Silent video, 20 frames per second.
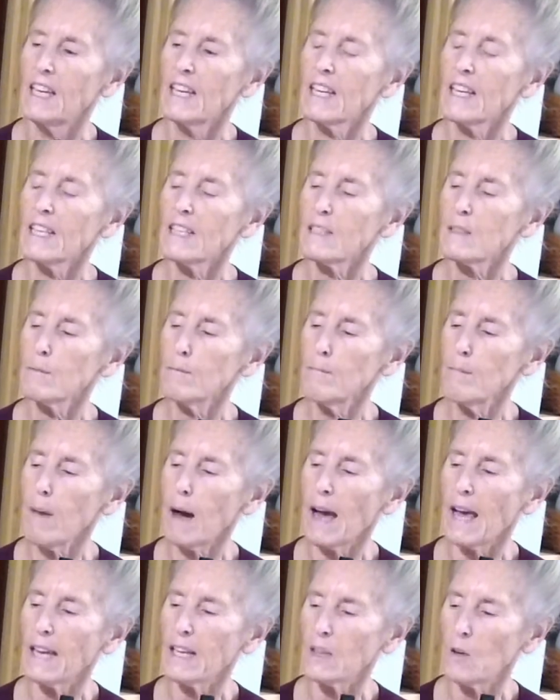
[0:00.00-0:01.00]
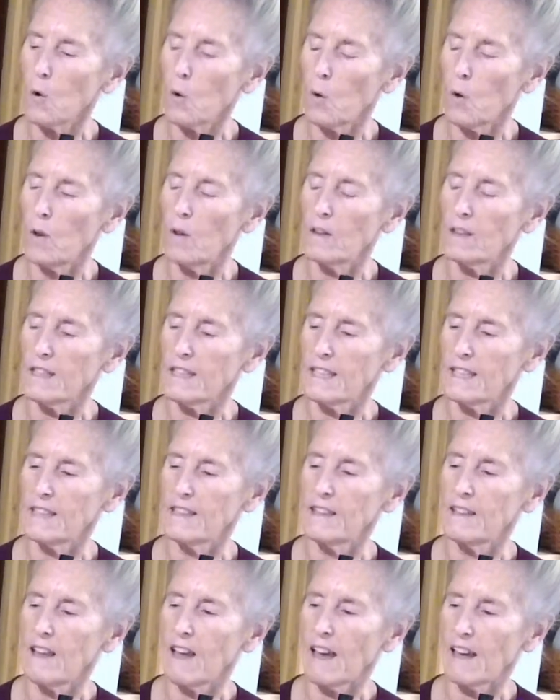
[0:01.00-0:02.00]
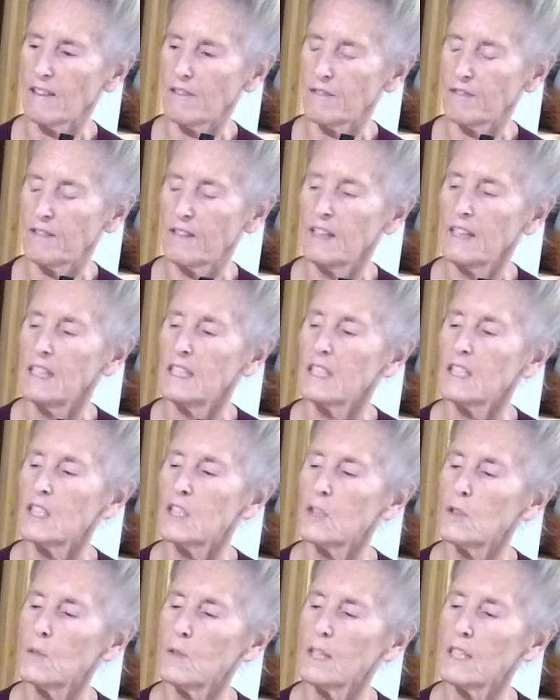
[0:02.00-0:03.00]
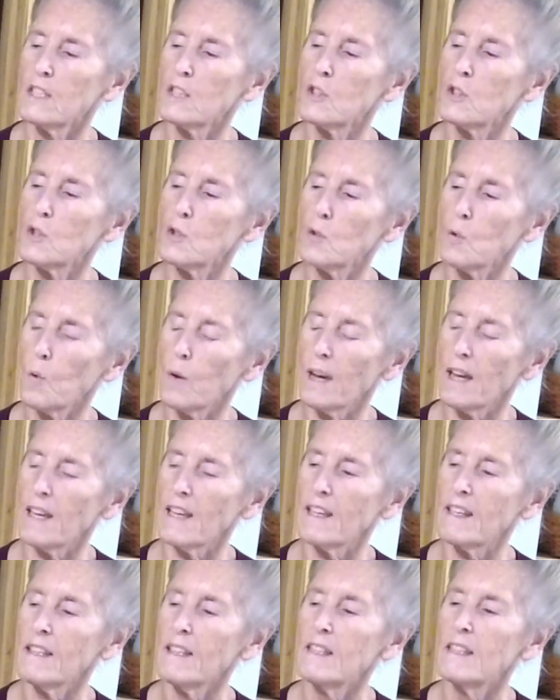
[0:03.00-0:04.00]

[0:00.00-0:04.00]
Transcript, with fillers: is my goal in life to enjoy